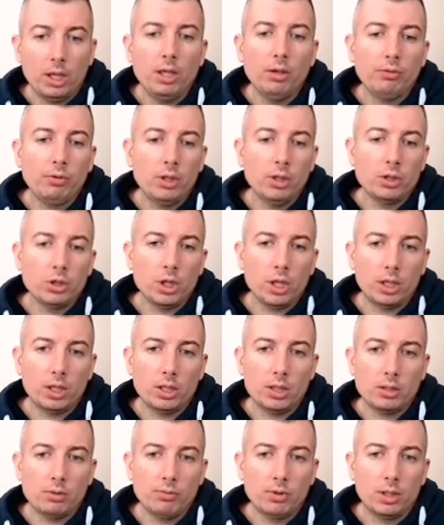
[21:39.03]
If he checks
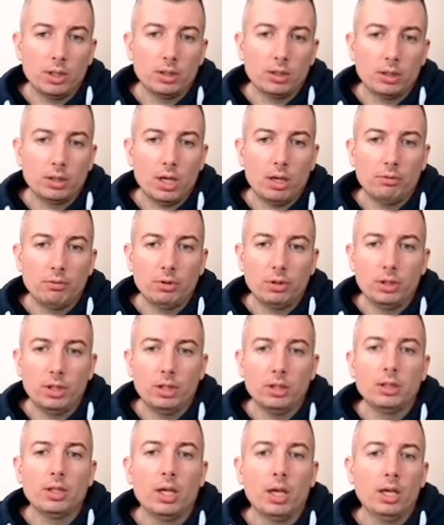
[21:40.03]
us we can cover
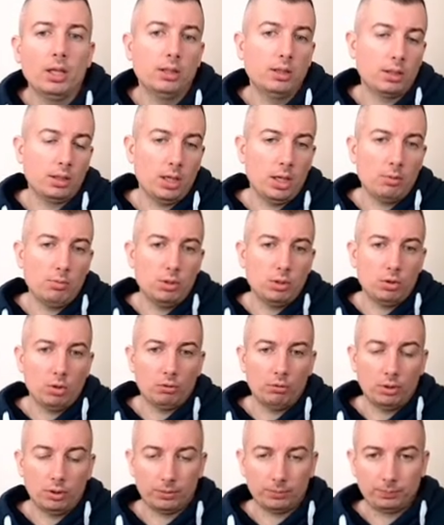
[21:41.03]
that, and the game is
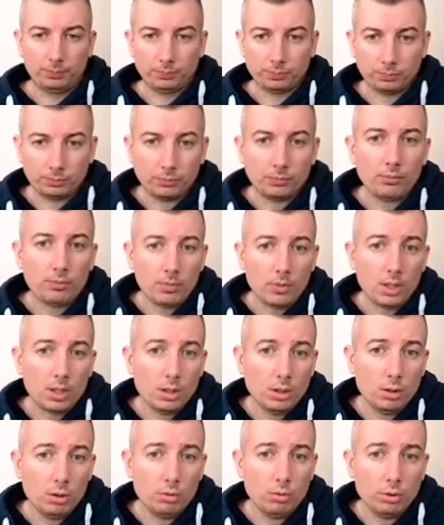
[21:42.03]
over.
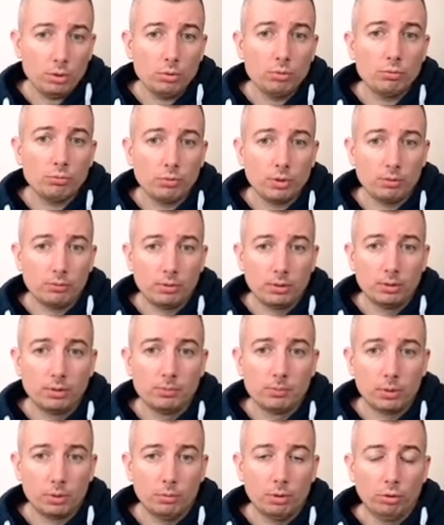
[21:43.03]
So soon we will
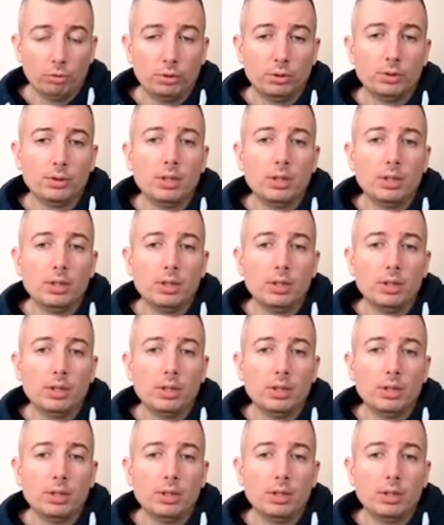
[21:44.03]
promote.